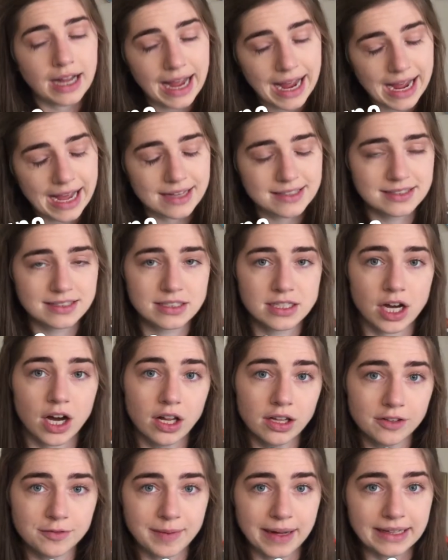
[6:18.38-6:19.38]
asked
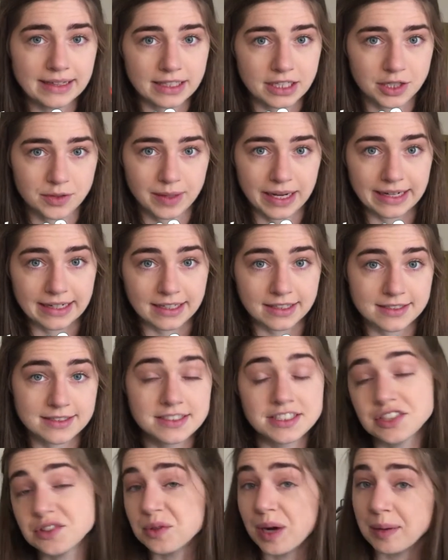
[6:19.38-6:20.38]
all of my letter
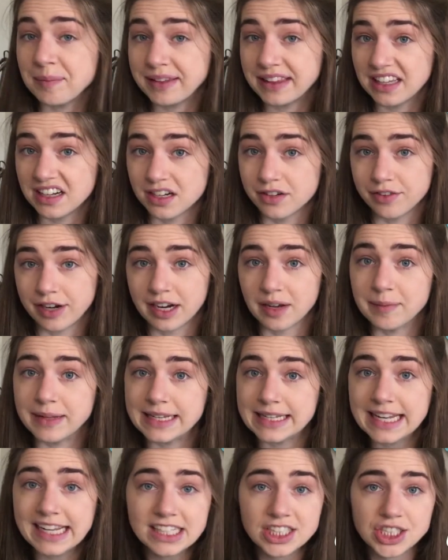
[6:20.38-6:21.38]
writers to write me letter of
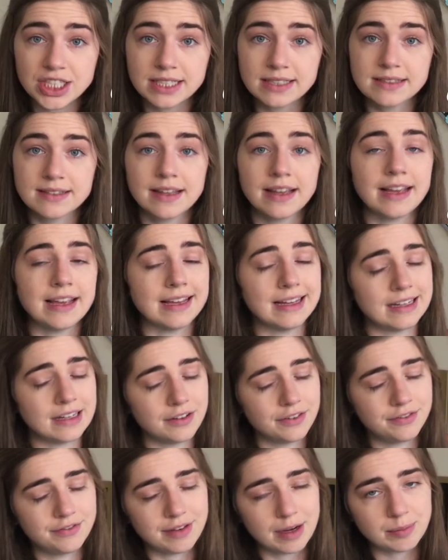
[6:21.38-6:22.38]
recommendations in
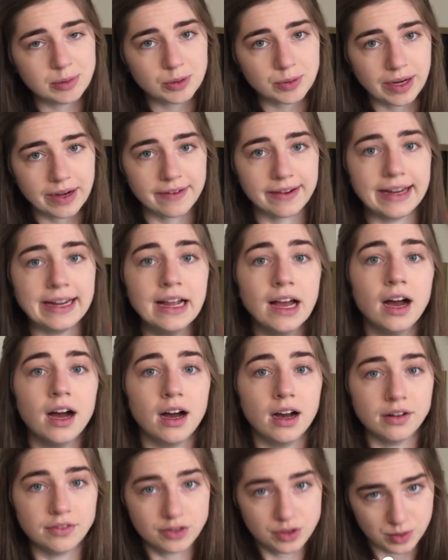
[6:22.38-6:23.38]
February
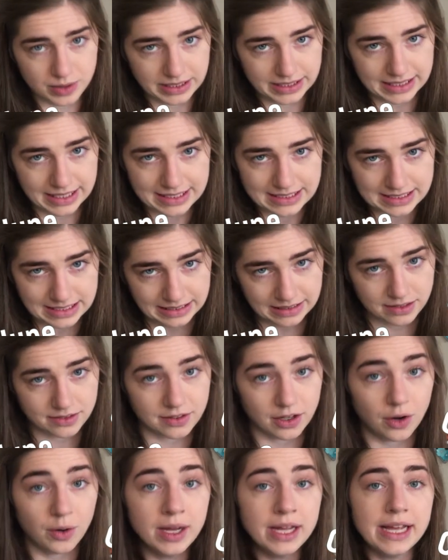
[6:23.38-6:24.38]
of 2019.
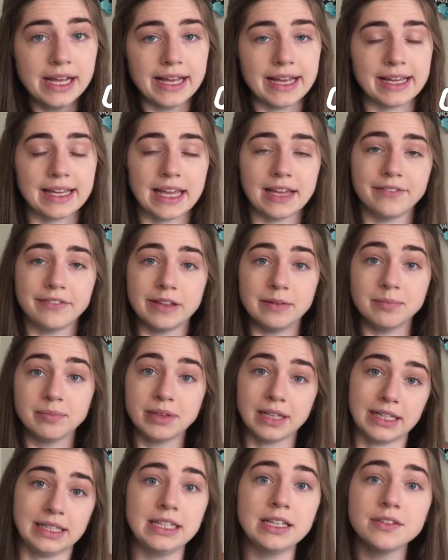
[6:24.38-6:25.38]
So it gave them
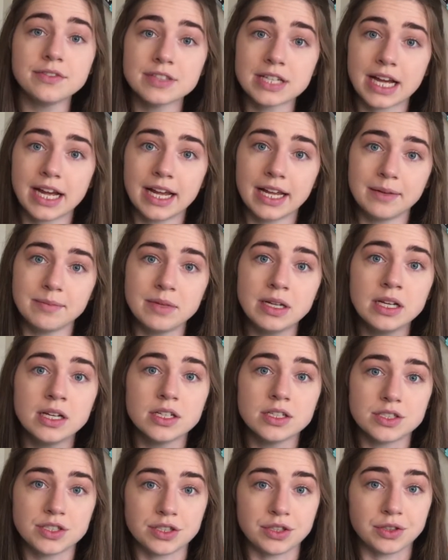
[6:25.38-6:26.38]
plenty of time
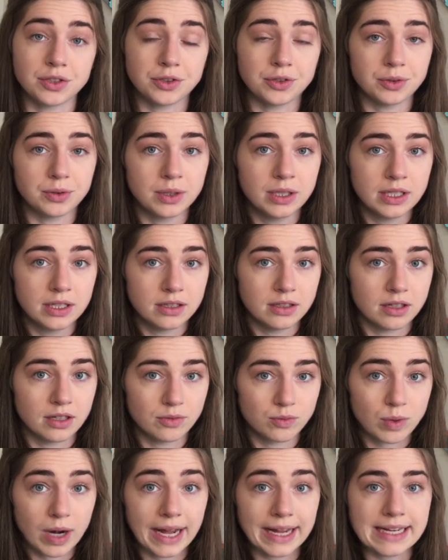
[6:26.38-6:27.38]
to
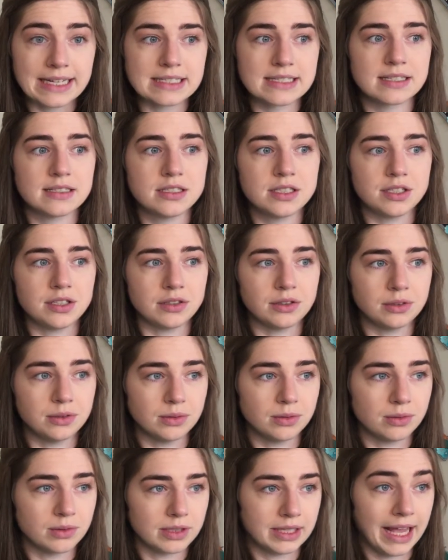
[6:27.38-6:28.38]
write,
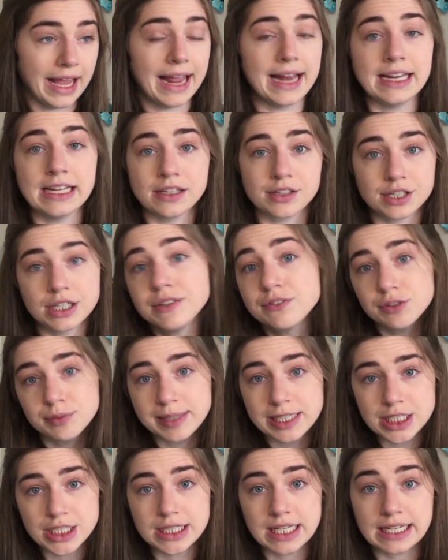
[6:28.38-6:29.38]
to get any other
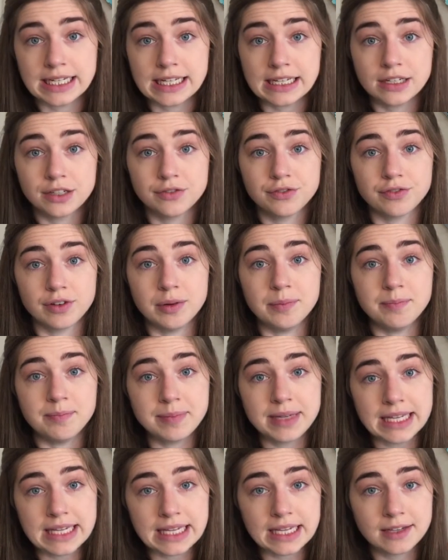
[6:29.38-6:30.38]
information they needed from
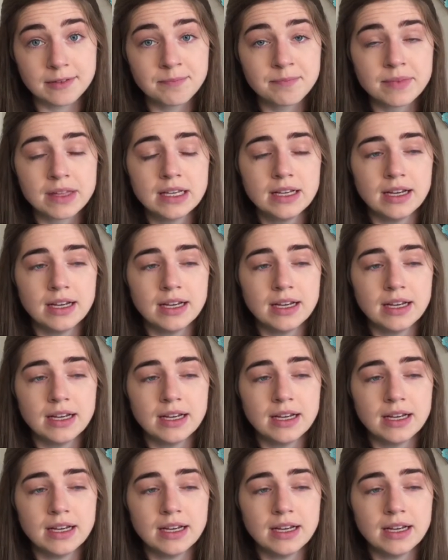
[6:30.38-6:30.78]
me,